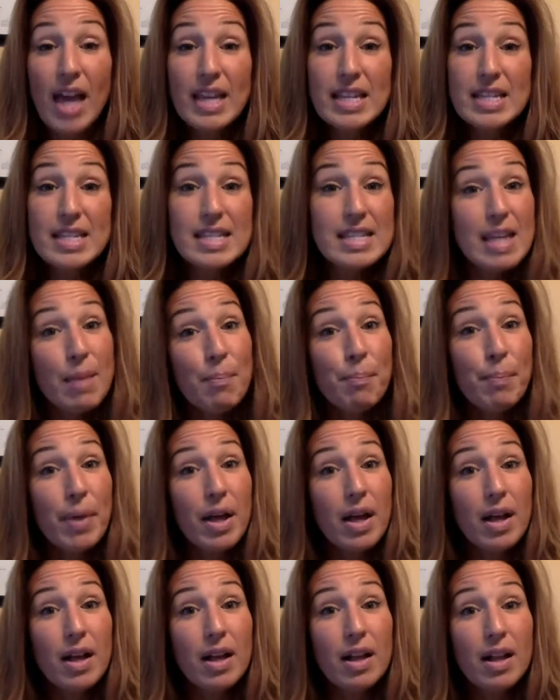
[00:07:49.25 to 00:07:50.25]

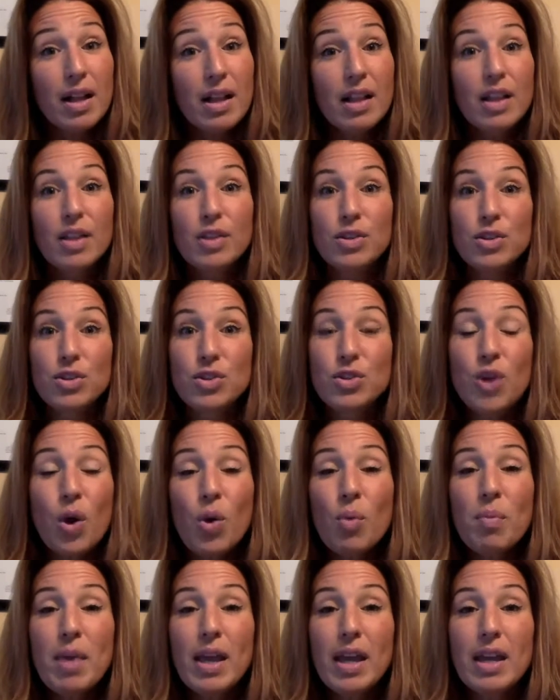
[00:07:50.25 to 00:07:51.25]
Simple.
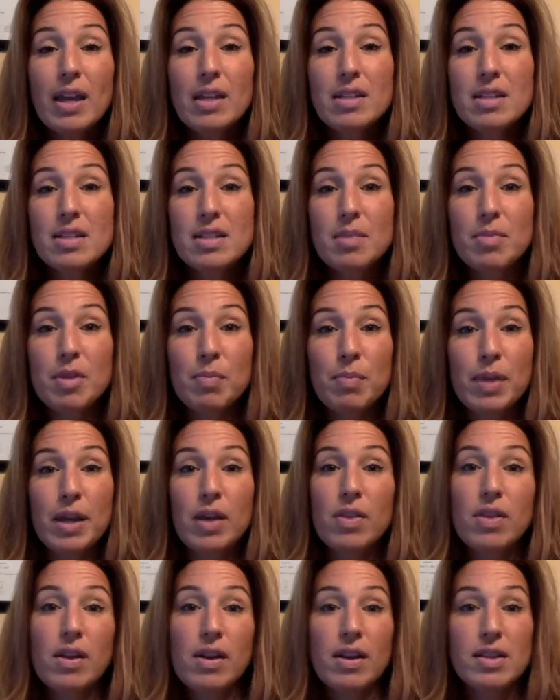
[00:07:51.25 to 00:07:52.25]
Don't make it into something
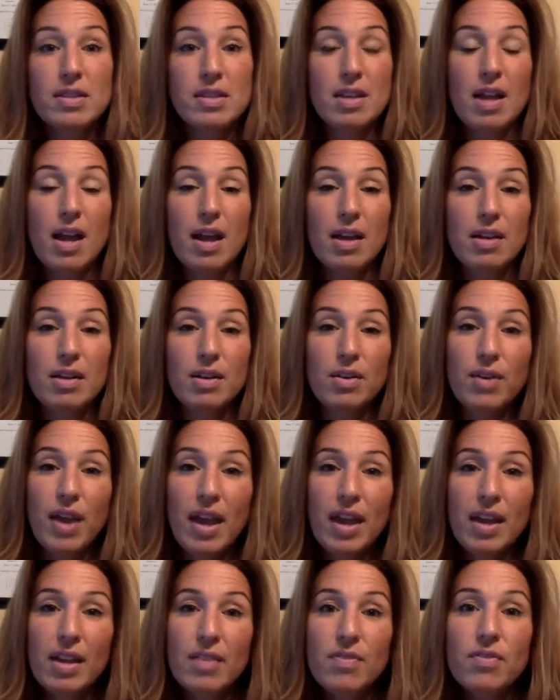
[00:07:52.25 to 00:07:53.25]
bigger than it's not,
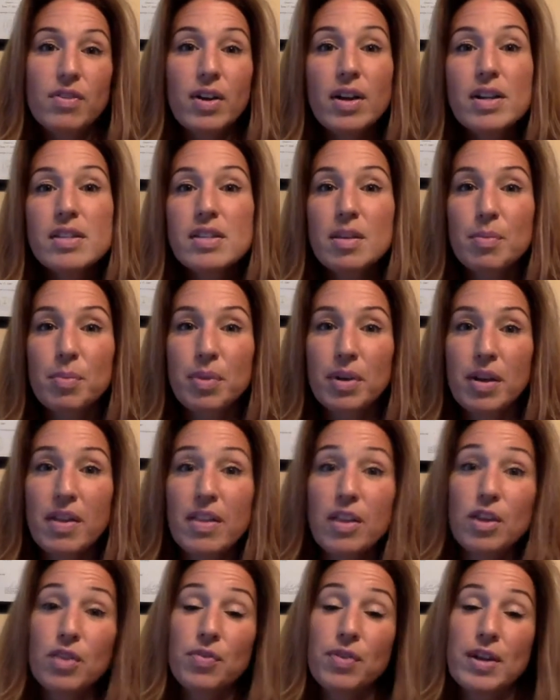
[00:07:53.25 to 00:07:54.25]
okay? Very simple. And
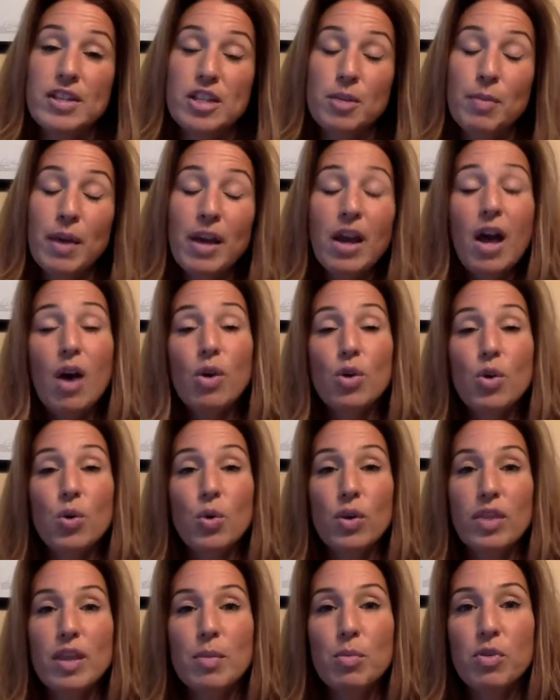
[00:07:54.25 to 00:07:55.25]
then your friends can be like, oh,
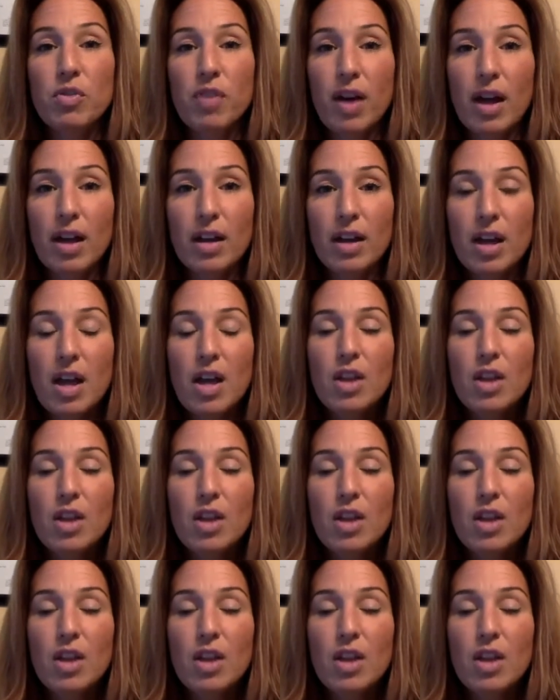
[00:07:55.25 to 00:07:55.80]
cool, and then move on.